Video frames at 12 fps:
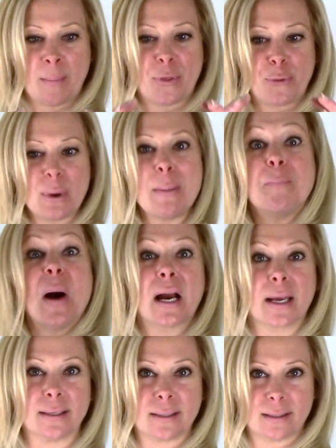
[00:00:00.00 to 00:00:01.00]
3
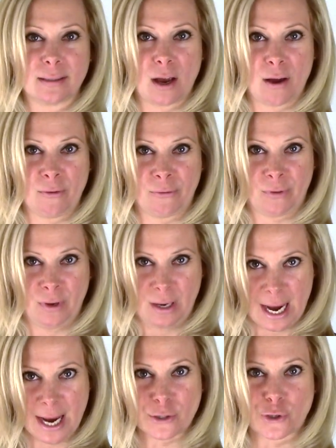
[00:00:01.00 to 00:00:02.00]
buckets of
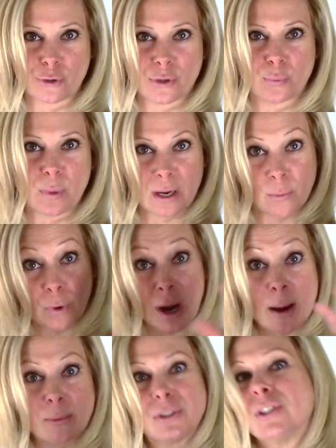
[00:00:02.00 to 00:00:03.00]
answers. We were
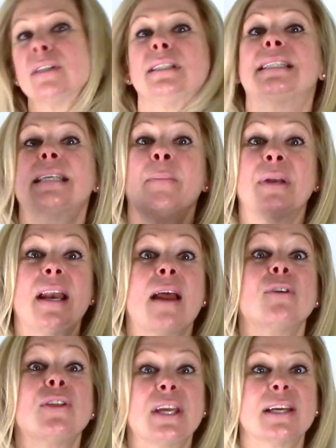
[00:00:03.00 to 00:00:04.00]
able to disseminate
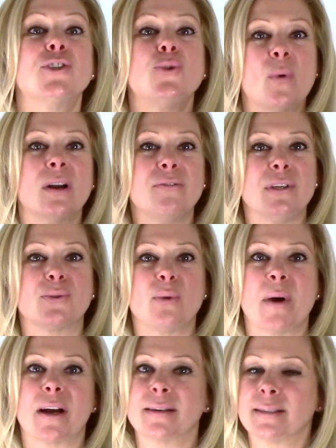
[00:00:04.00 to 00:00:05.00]
everything into one of these 3
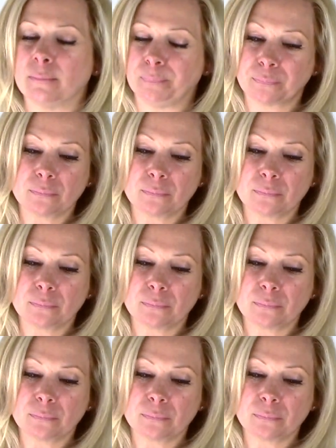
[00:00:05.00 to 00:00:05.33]
buckets.